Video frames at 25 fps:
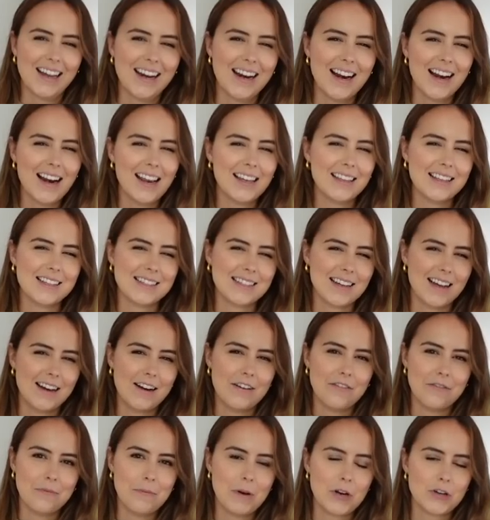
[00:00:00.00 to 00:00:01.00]
I like this
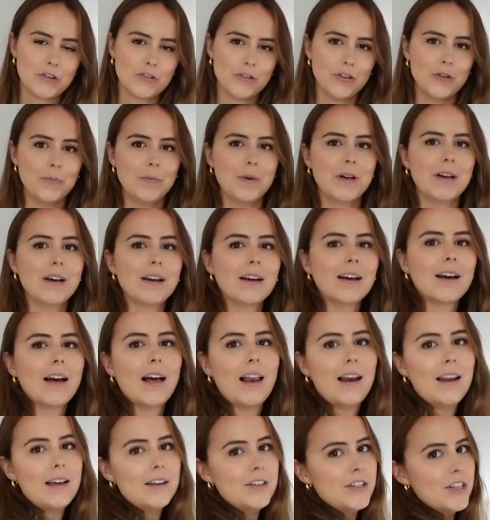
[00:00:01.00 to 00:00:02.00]
kind of mushroom
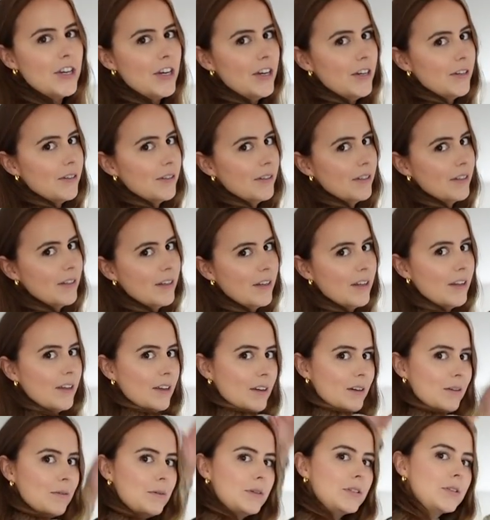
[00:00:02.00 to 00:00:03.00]
colour too.
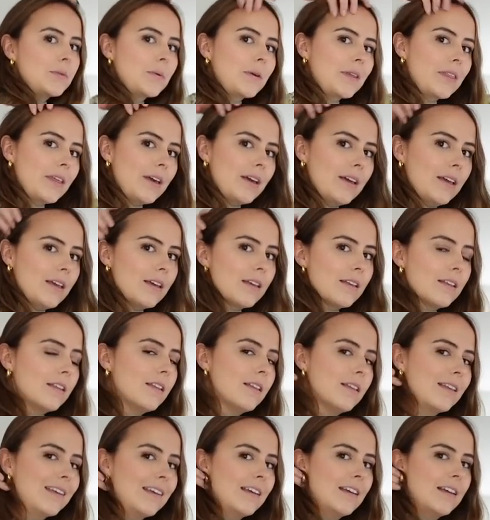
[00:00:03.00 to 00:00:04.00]
What do we think?
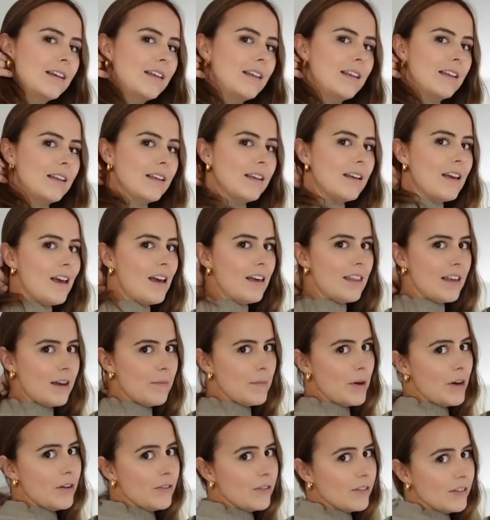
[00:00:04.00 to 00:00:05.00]
Are they
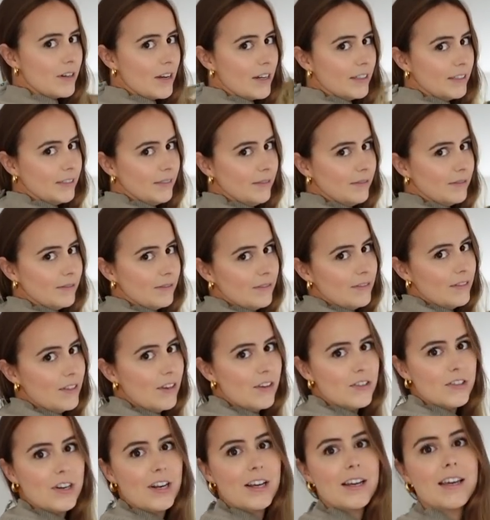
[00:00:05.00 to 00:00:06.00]
both a no?
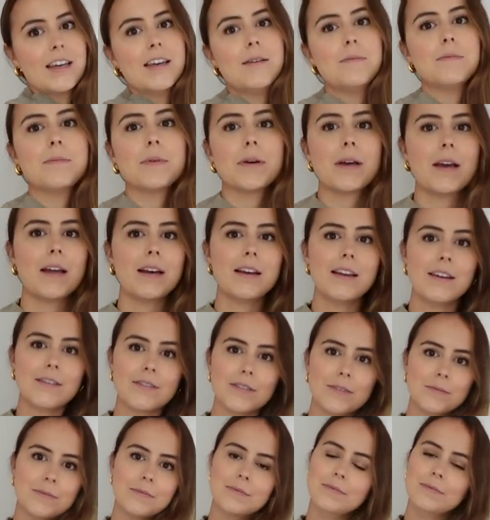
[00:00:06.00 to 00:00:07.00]
Should I keep any of
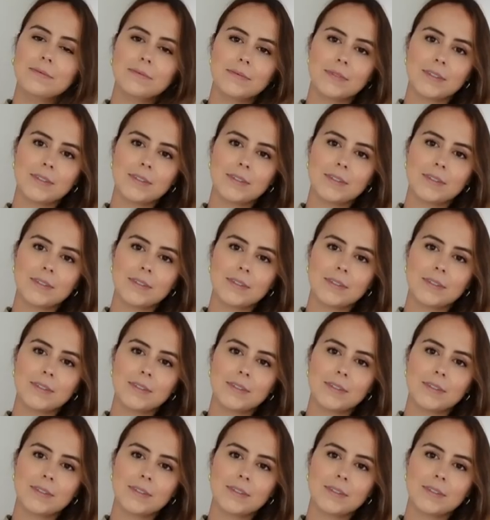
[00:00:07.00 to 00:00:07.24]
them?